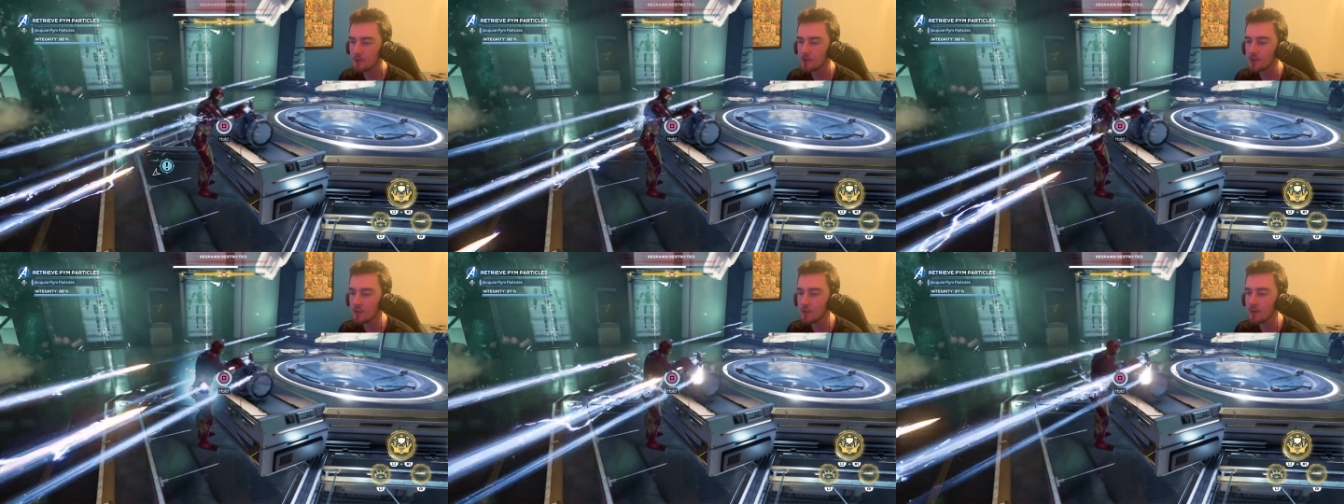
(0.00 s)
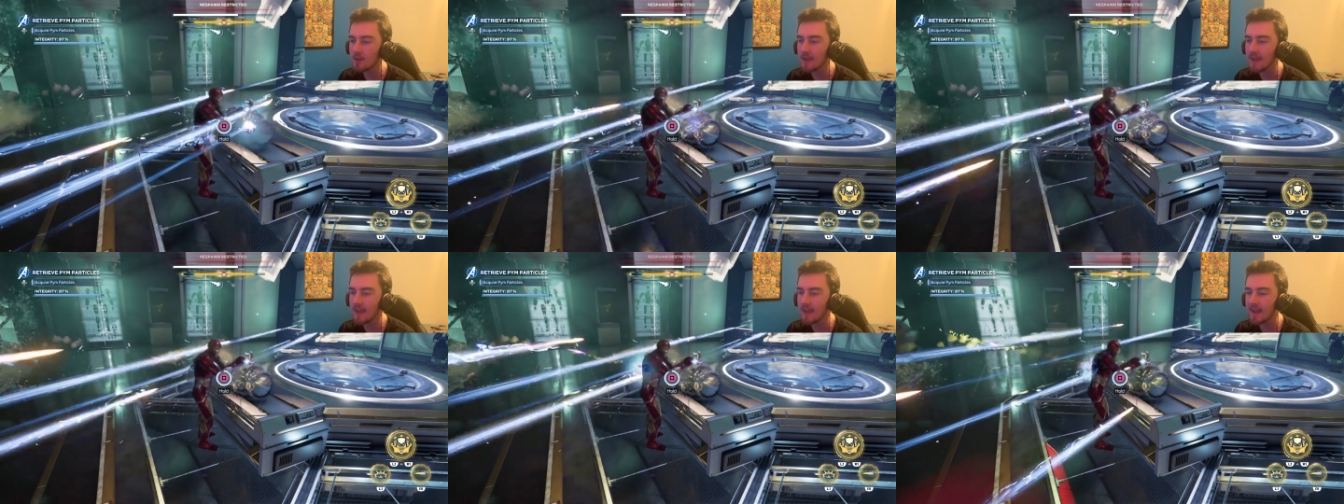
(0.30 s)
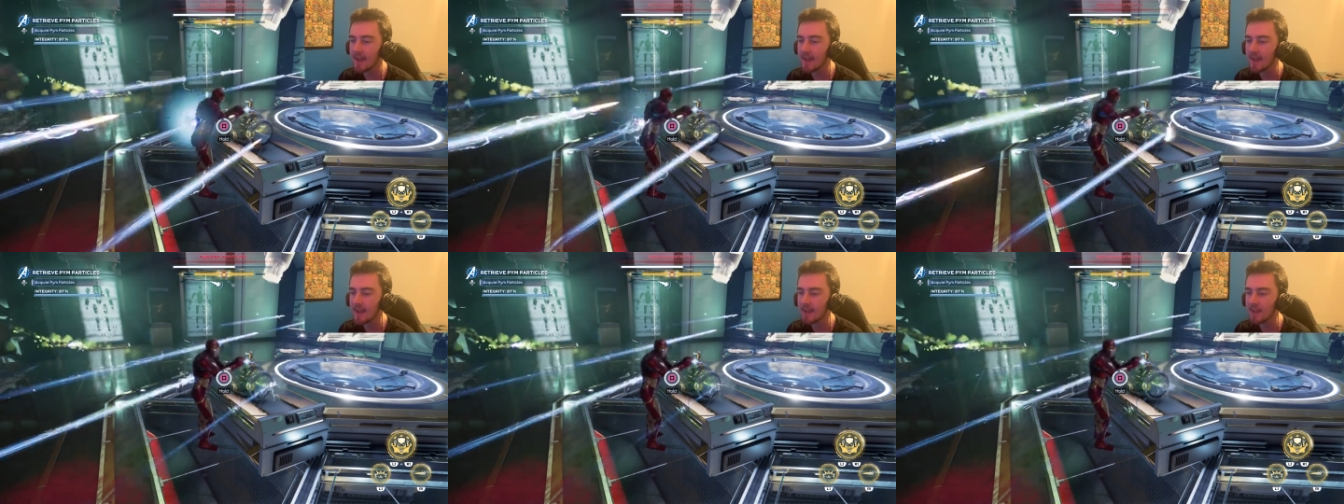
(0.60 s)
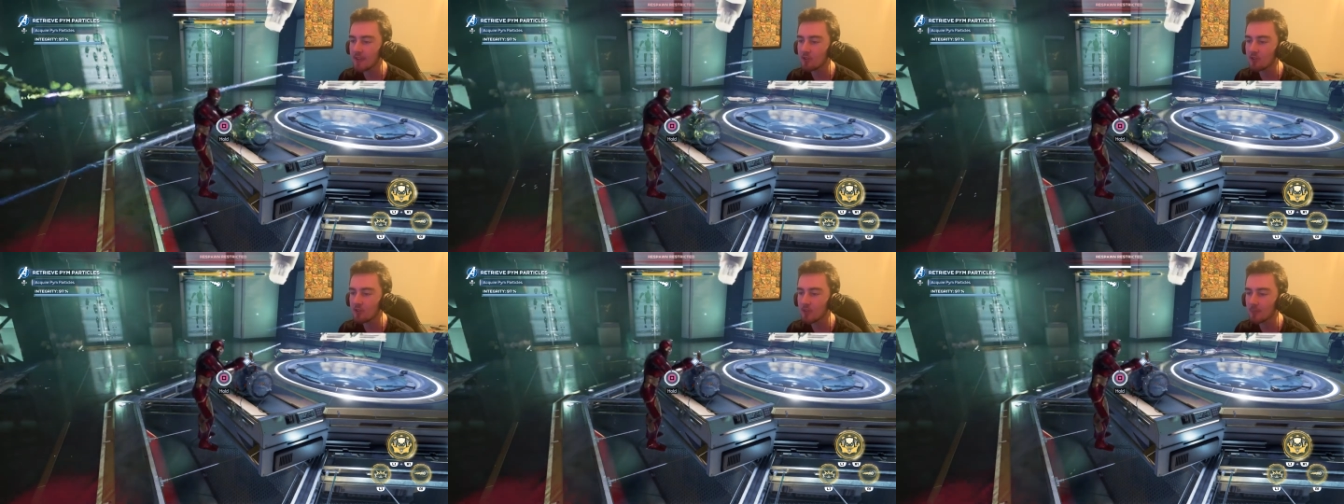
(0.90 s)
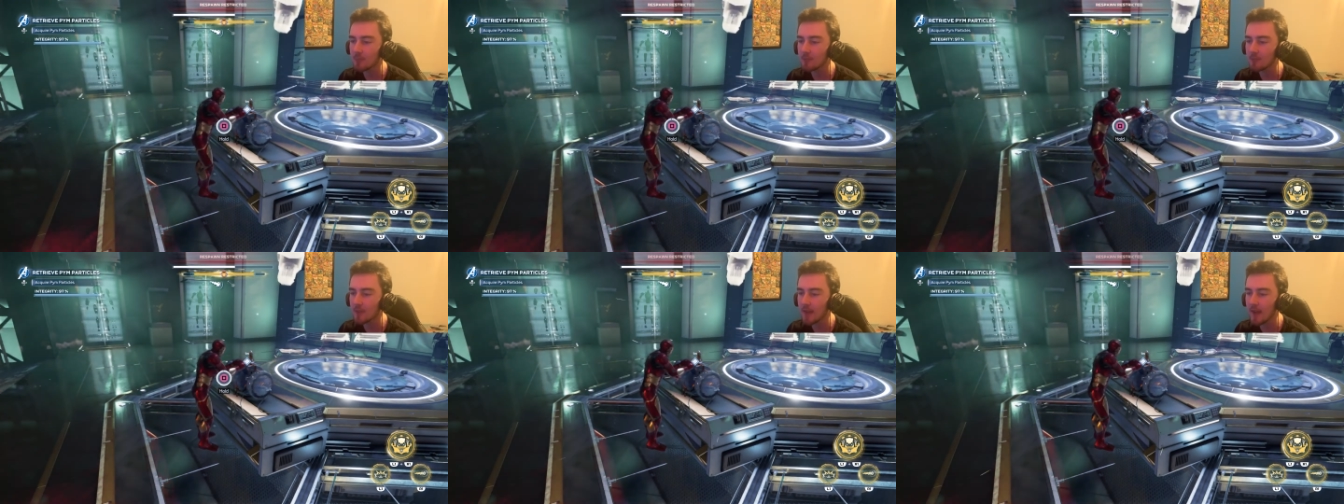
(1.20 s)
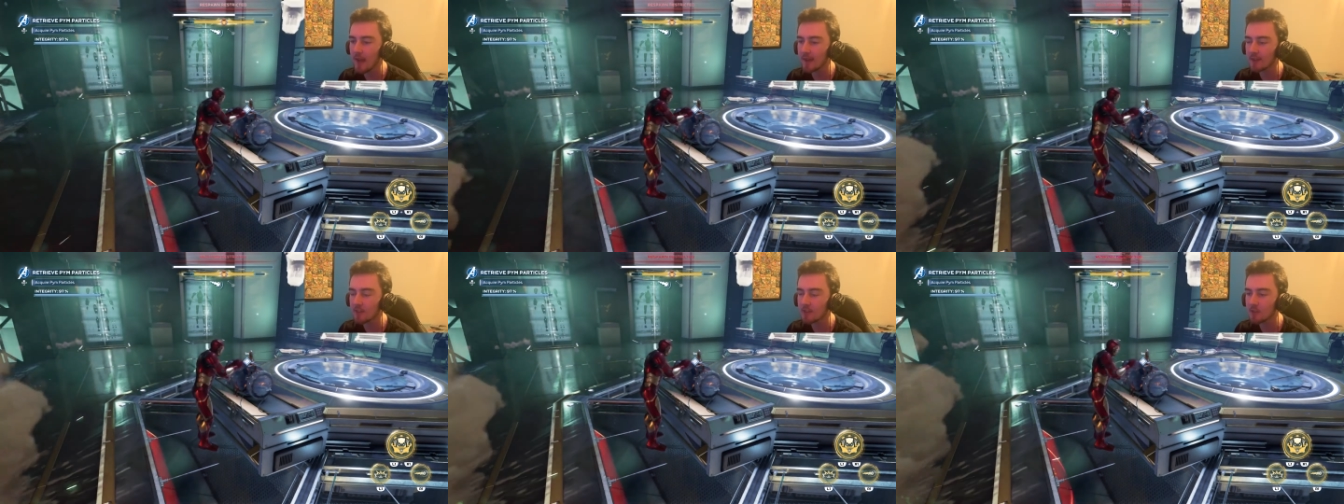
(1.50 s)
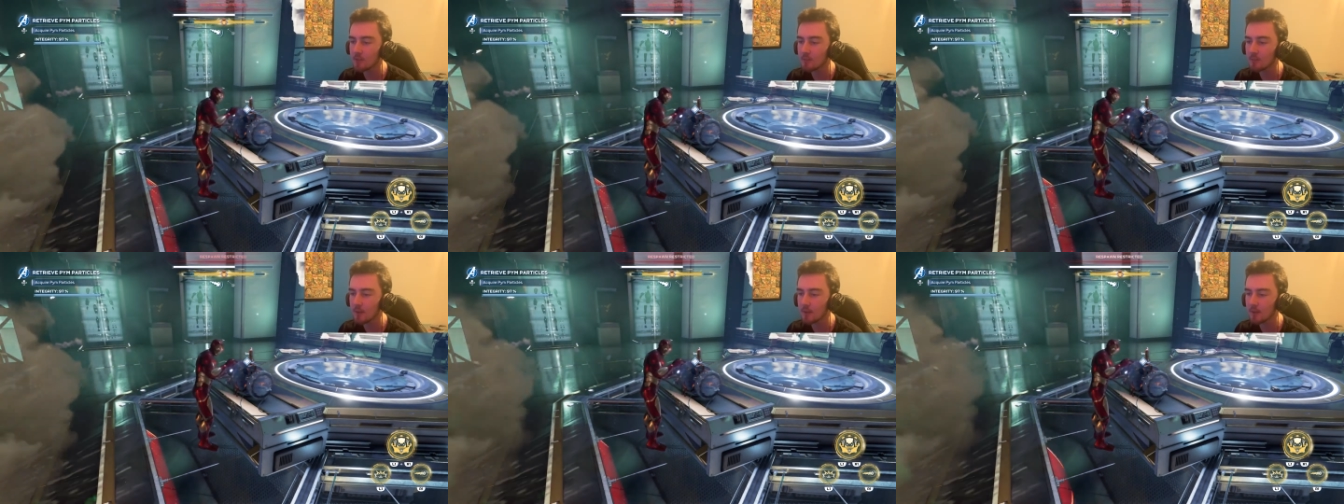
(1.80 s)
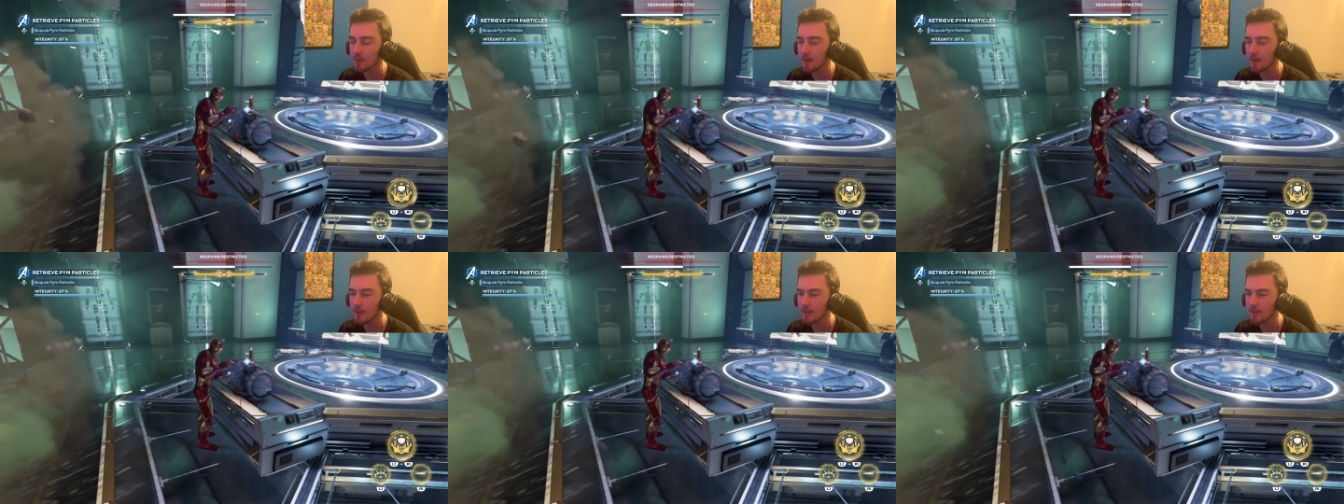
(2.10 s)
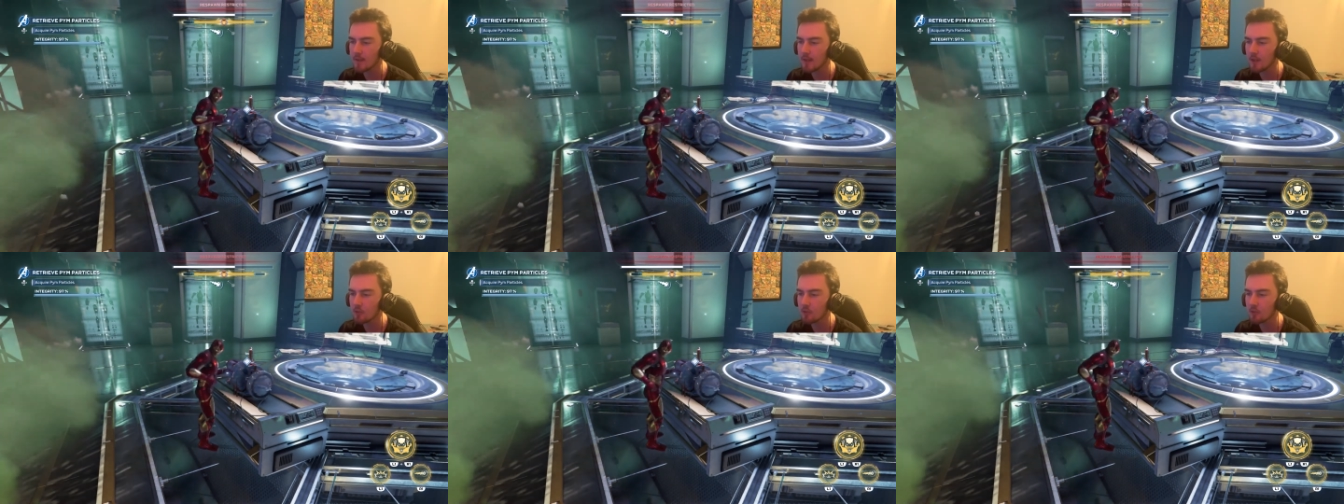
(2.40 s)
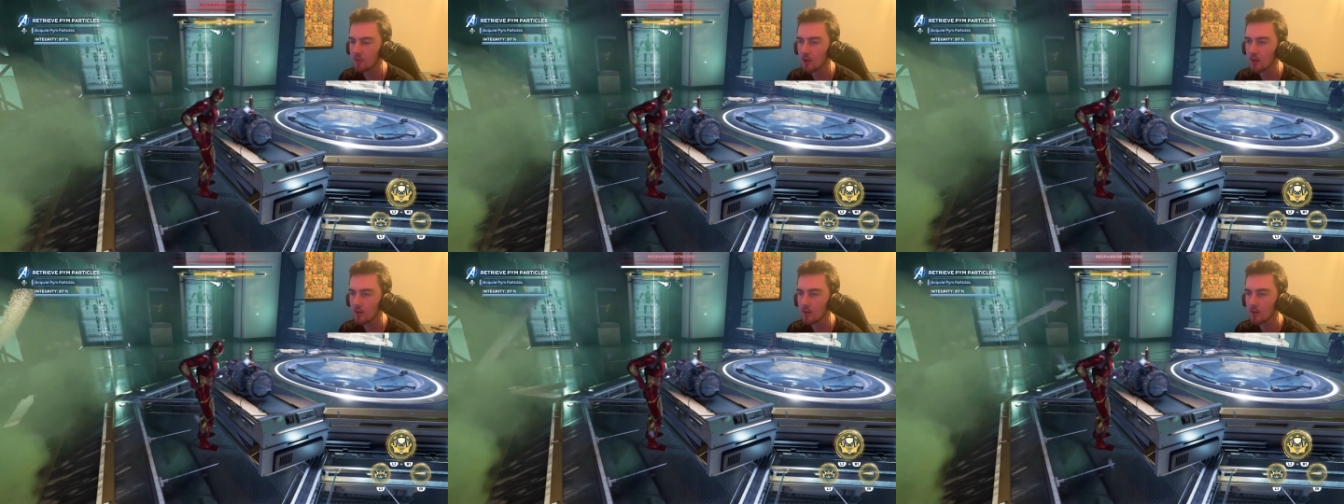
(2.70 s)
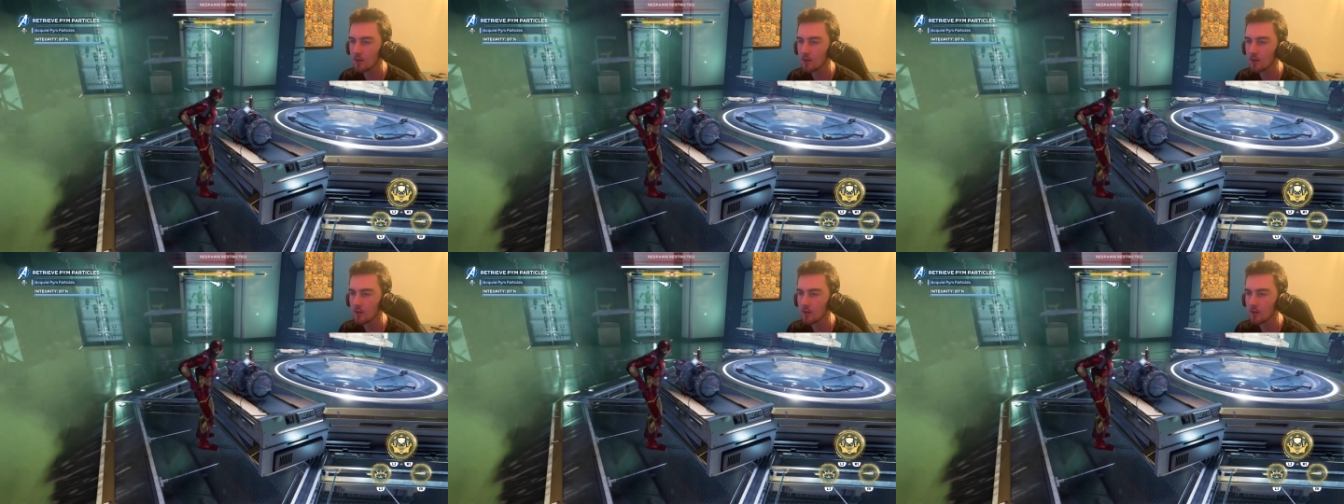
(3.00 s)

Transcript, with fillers: Usually when you get hit, it stops the action, but I guess not.